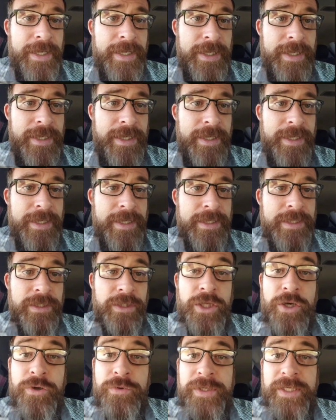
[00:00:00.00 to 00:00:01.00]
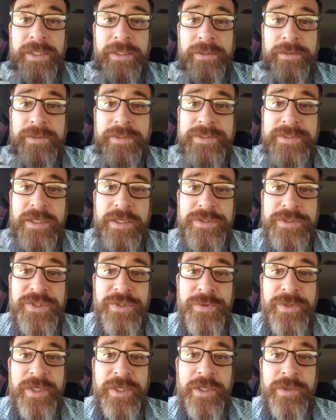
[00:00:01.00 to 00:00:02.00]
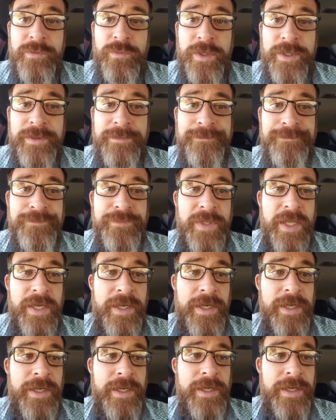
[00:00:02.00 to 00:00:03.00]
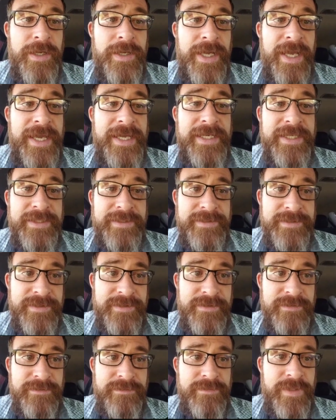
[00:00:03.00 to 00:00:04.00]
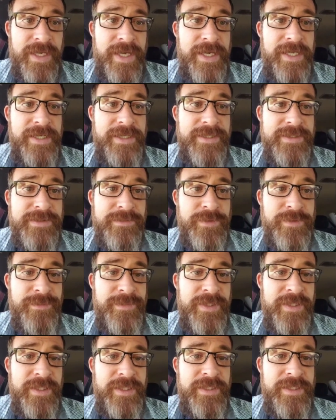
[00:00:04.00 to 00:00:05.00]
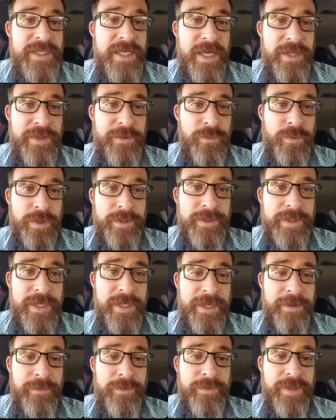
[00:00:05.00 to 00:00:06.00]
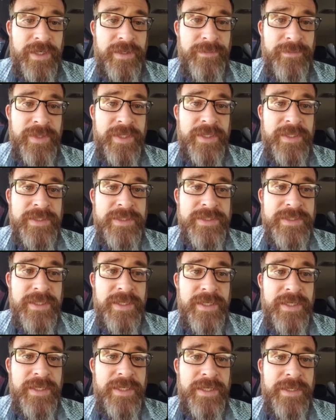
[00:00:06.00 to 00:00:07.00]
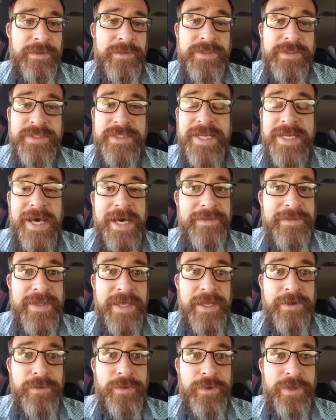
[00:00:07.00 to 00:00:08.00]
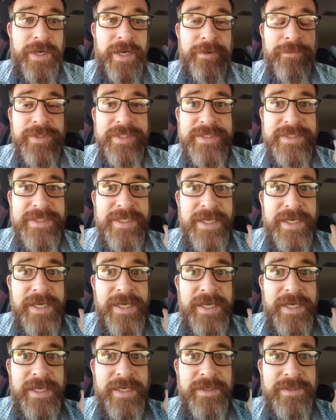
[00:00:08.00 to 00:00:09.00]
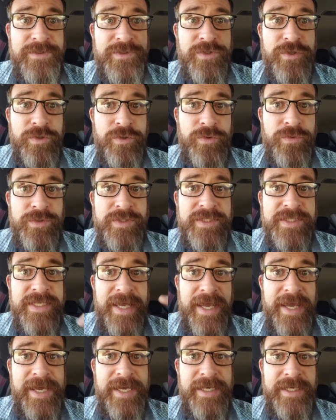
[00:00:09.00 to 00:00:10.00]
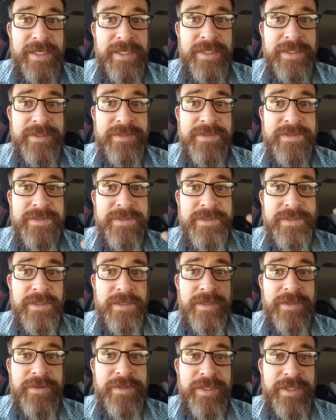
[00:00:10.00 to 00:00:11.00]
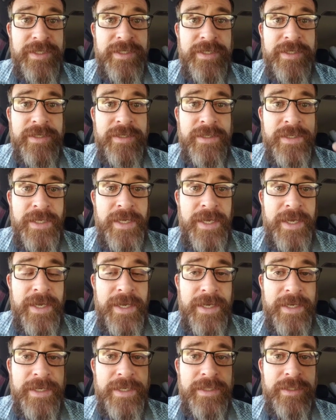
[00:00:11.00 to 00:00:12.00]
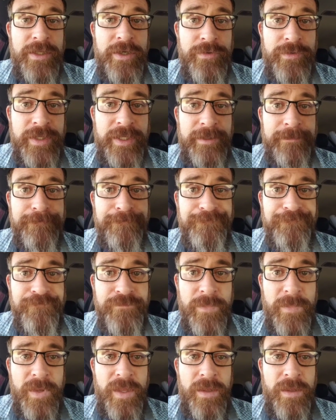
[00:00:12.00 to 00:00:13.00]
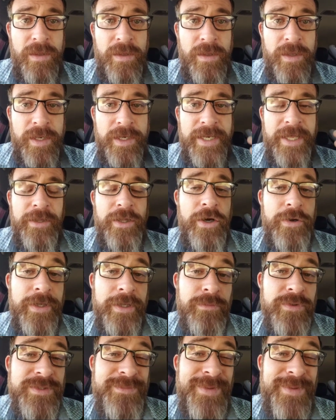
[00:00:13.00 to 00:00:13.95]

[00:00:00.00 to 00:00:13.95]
And Loki is also a good one. Hades. Hades would be the other one that I would recommend, and it's not in that order. I would say Zeus, Hades, Athena, and Loki. Now, Loki